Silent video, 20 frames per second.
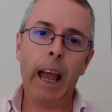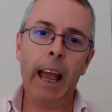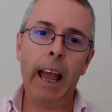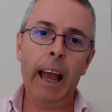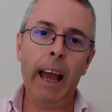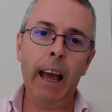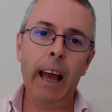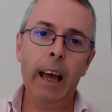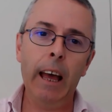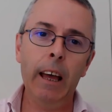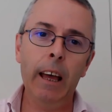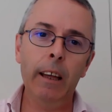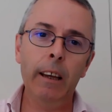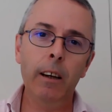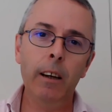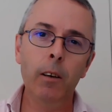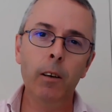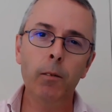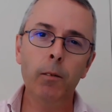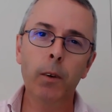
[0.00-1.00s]

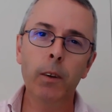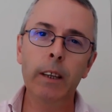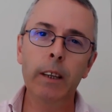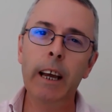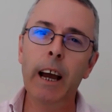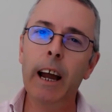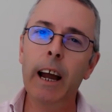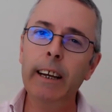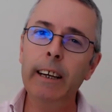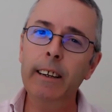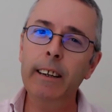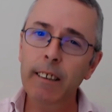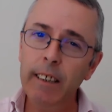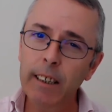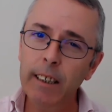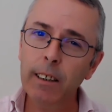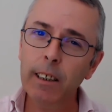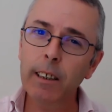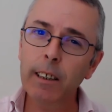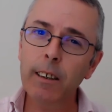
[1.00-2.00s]
And for the
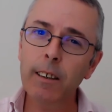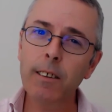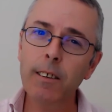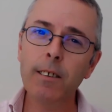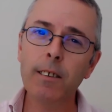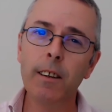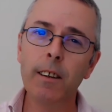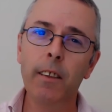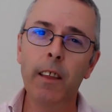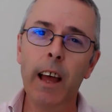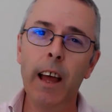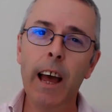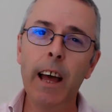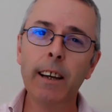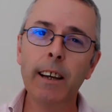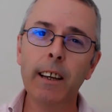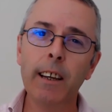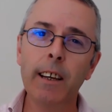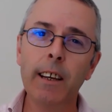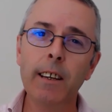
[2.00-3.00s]
idealist,
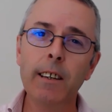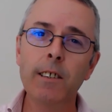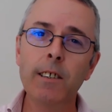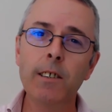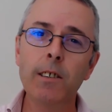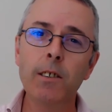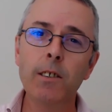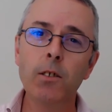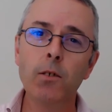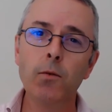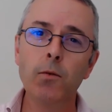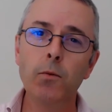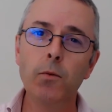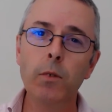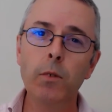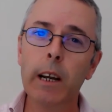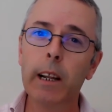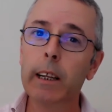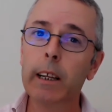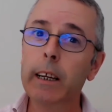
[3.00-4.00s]
that is
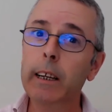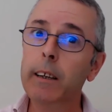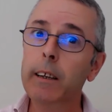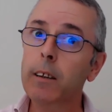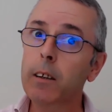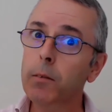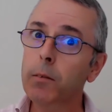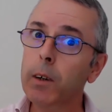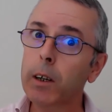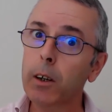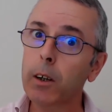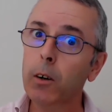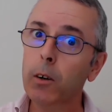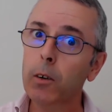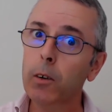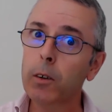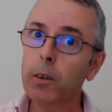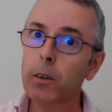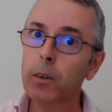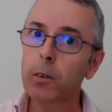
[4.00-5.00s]
really
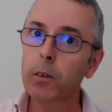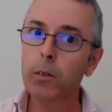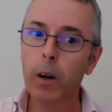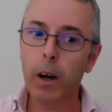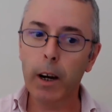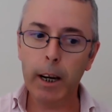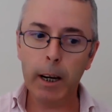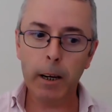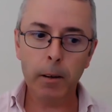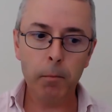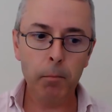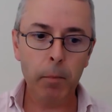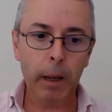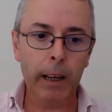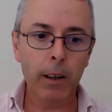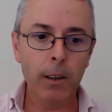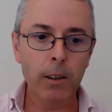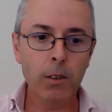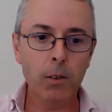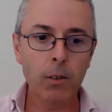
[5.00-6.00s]
difficult, right?
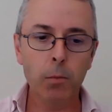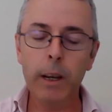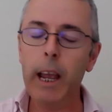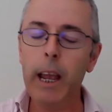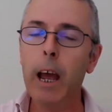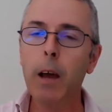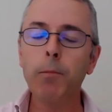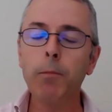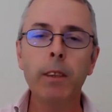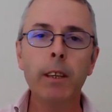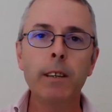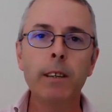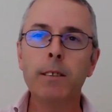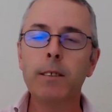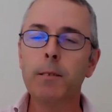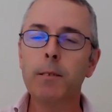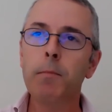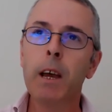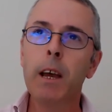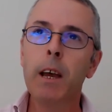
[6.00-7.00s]
Because we have
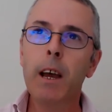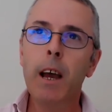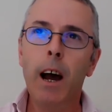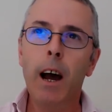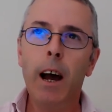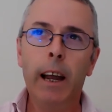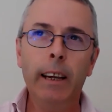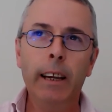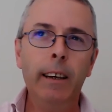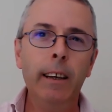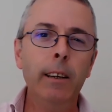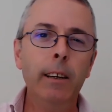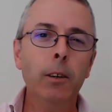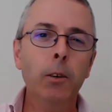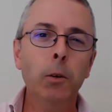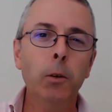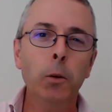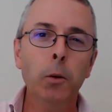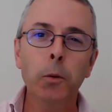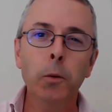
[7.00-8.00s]
this
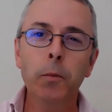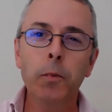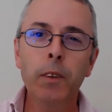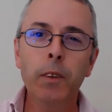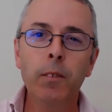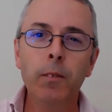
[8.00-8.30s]
ideal